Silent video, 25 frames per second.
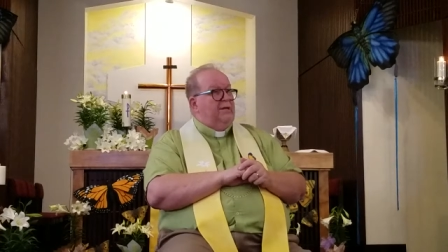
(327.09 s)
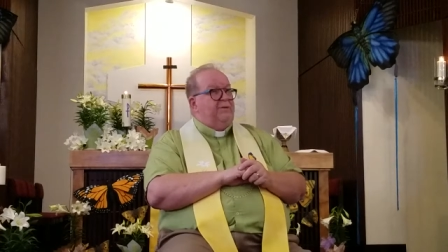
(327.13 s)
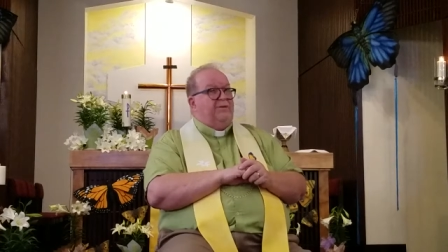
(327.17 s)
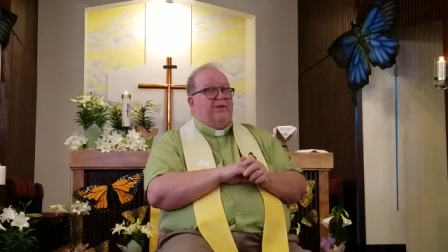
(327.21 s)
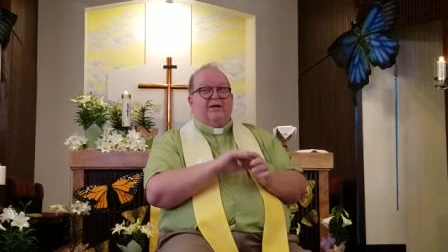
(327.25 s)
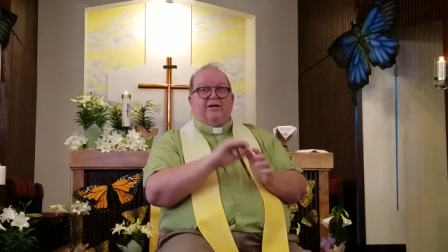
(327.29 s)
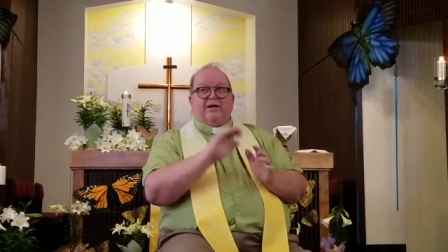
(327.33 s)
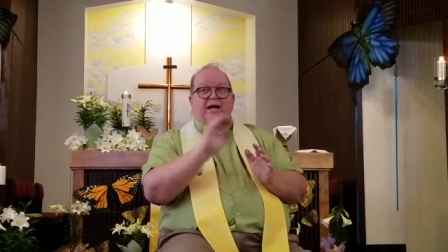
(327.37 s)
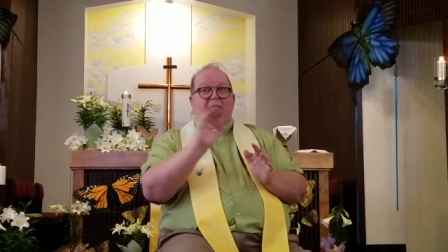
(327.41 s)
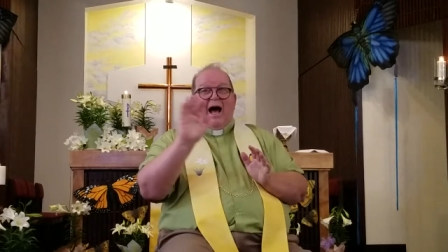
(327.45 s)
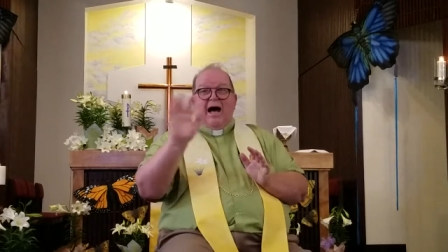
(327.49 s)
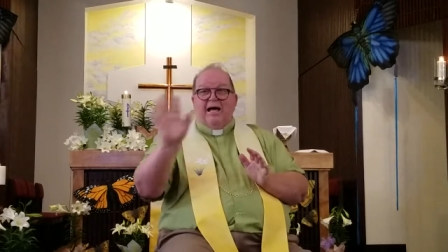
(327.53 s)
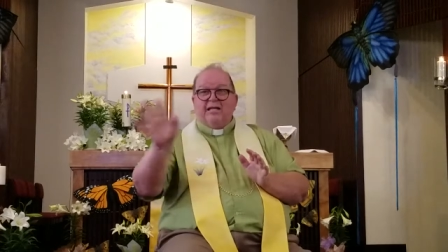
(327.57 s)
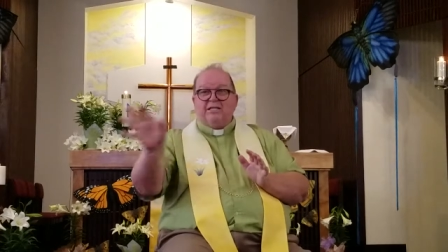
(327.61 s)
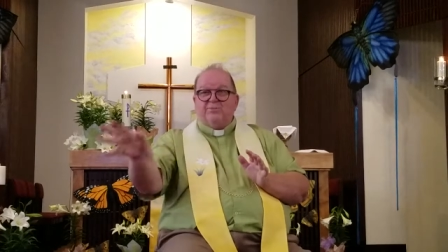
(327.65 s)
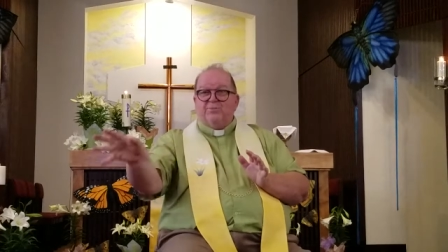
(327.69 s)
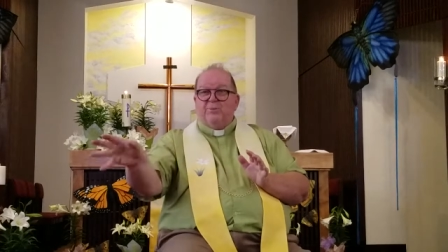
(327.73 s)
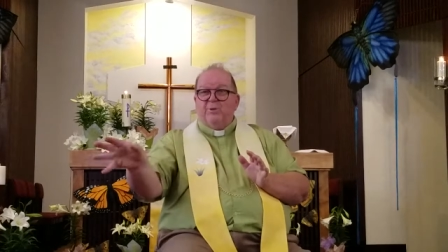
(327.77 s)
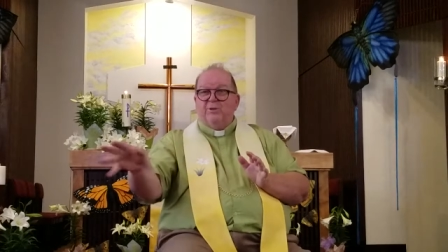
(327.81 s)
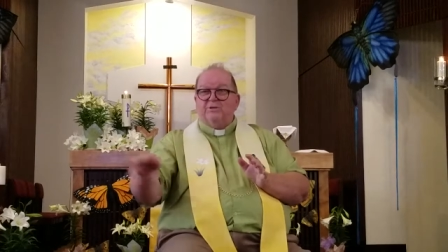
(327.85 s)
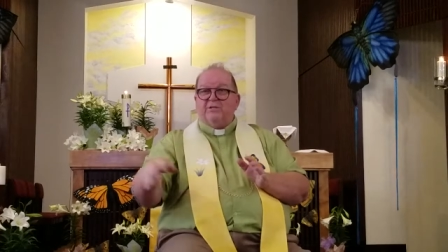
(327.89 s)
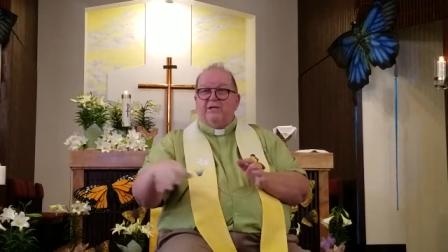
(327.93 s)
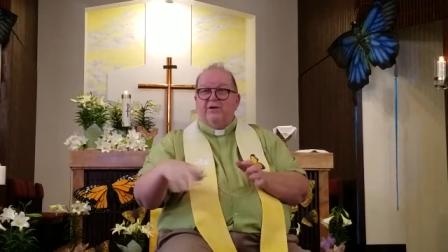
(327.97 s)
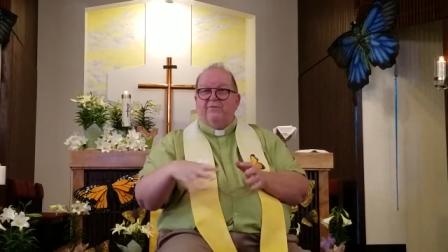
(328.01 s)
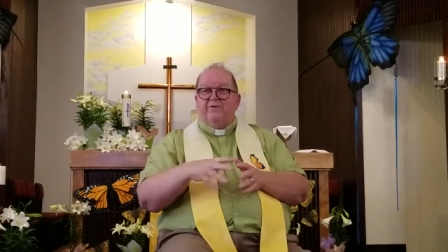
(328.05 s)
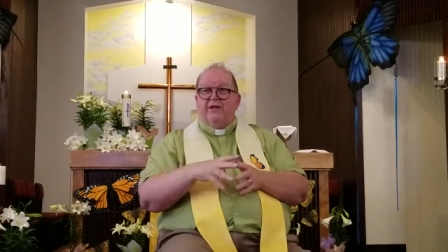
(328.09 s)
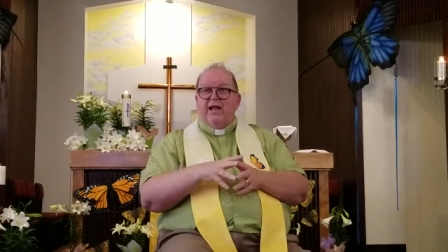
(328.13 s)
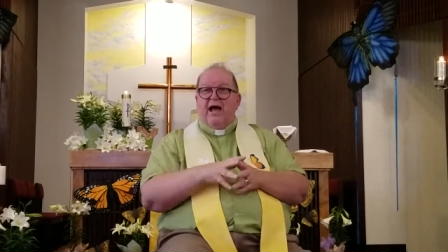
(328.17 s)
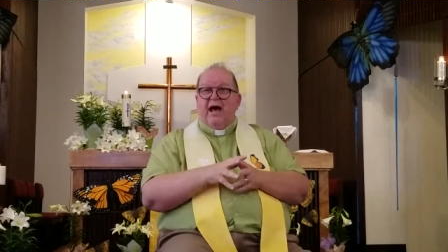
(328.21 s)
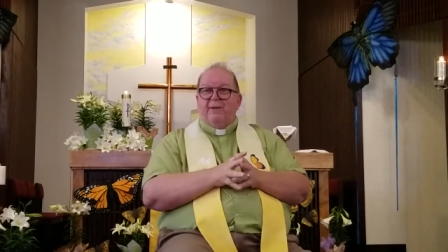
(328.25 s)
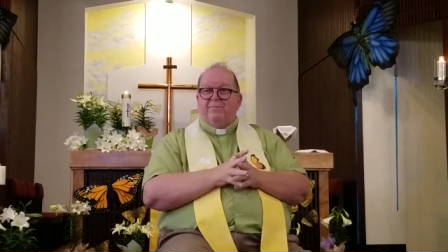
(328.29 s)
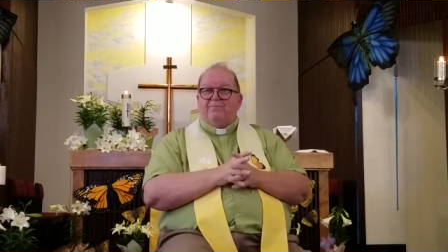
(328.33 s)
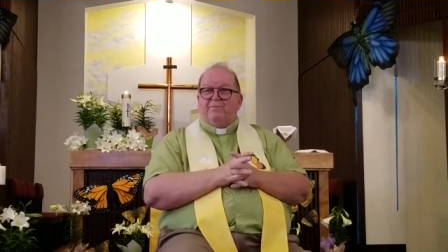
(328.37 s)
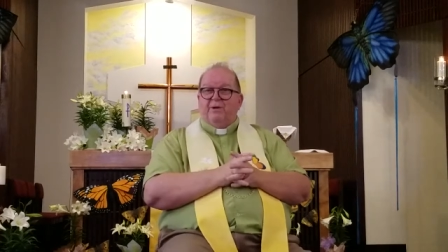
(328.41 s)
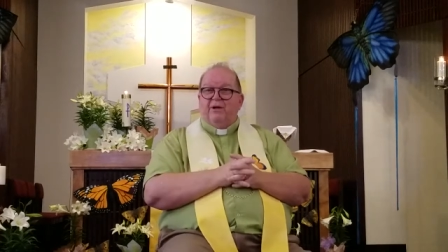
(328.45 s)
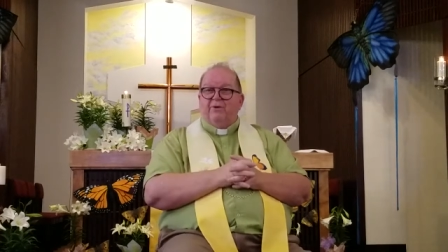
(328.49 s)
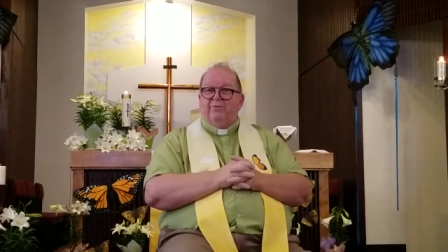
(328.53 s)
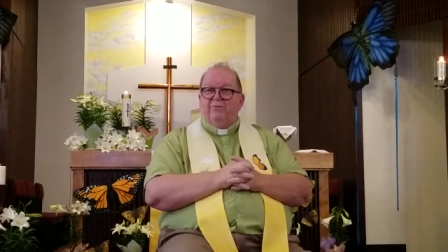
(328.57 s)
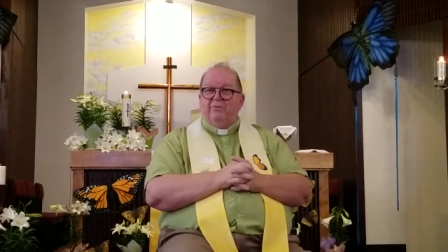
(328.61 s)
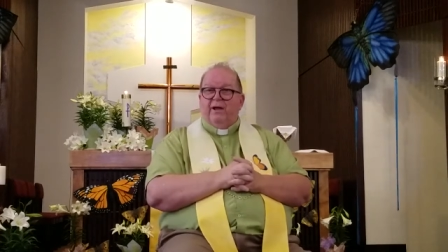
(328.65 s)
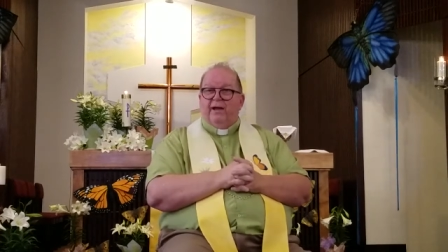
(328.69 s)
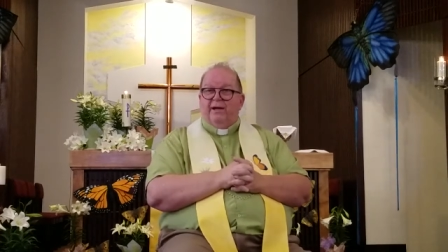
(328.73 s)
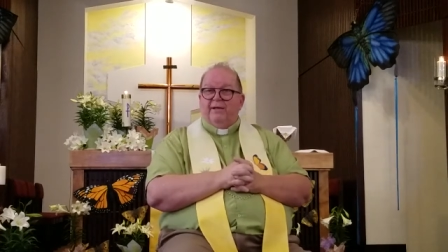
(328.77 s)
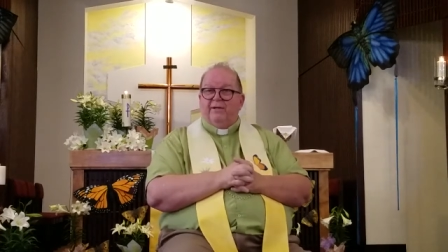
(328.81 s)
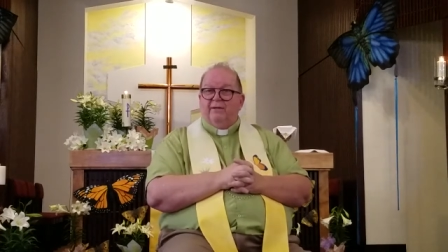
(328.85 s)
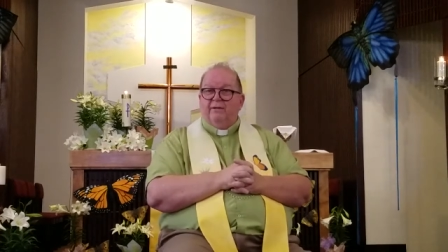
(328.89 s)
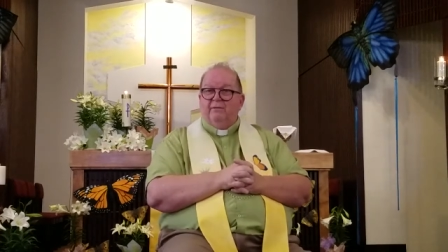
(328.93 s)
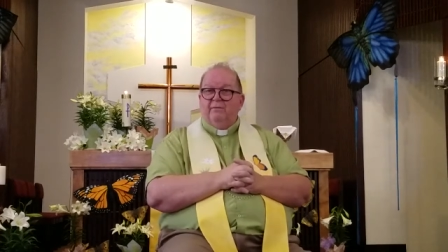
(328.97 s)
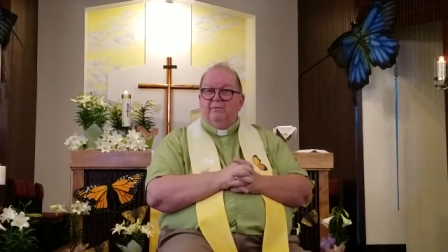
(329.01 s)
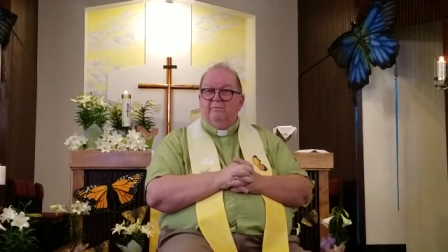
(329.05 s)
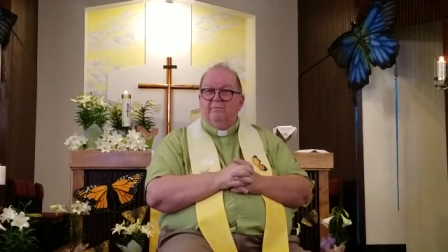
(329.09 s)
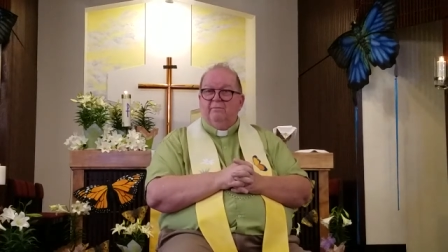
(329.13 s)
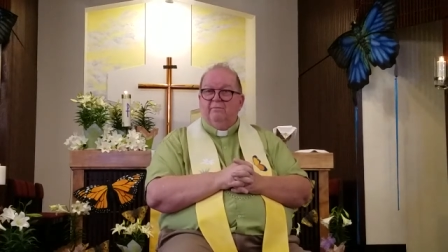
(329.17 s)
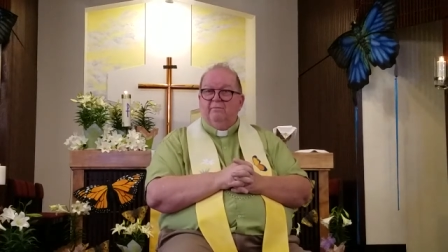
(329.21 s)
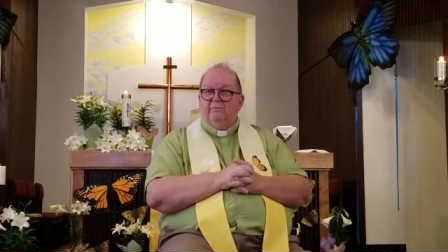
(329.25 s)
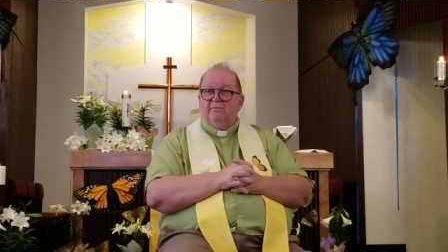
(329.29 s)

The Gospels have not been written.